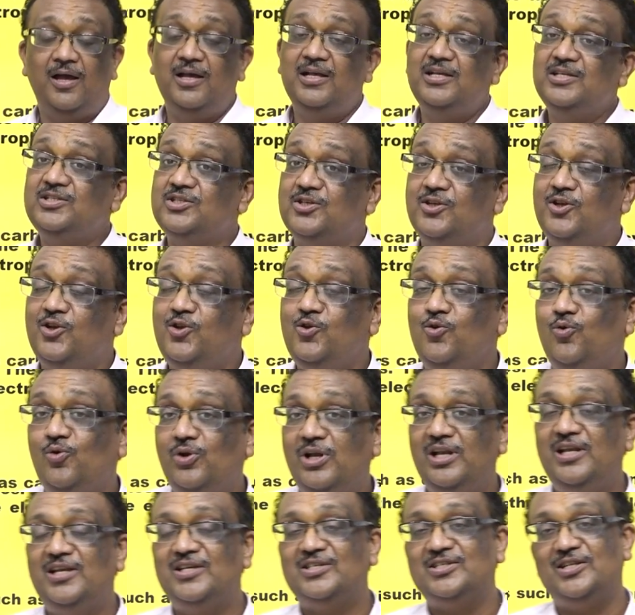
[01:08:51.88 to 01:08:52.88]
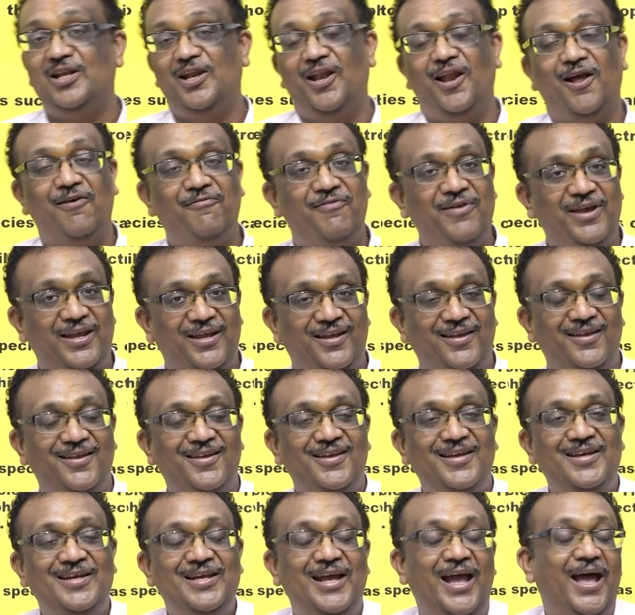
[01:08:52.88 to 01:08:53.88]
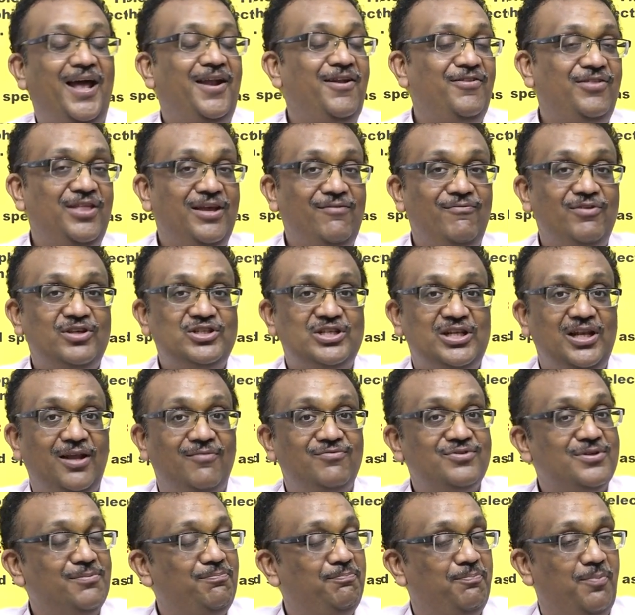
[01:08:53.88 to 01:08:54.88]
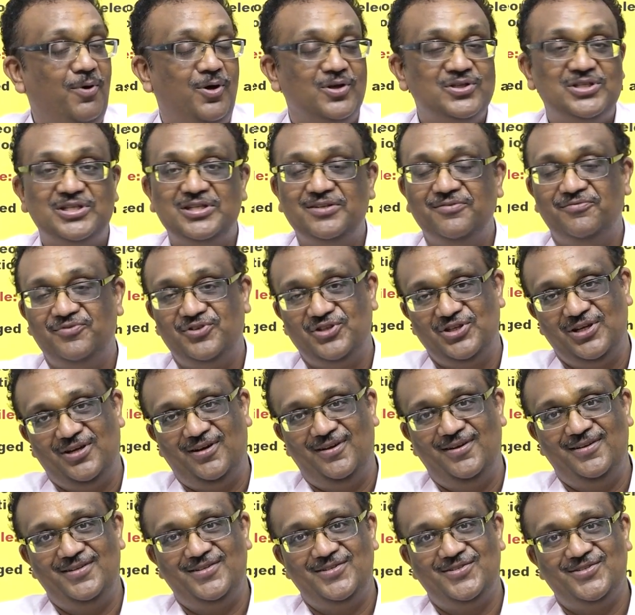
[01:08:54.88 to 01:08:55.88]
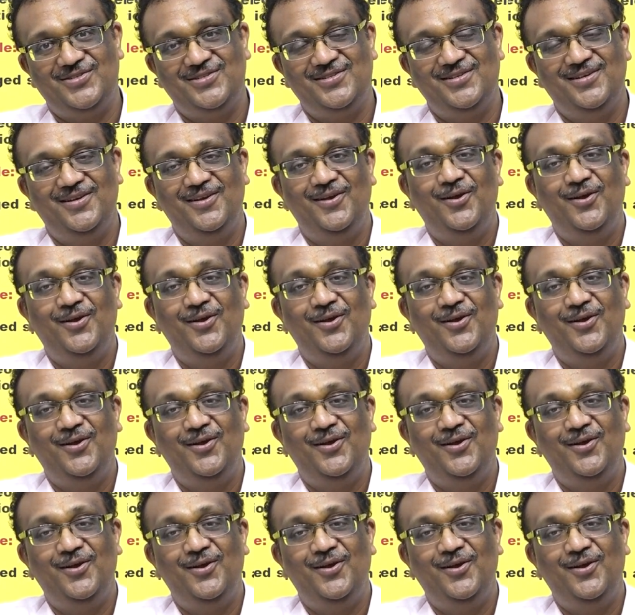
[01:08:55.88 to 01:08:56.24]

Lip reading: is nucleus loving, anything which loves a positive charge.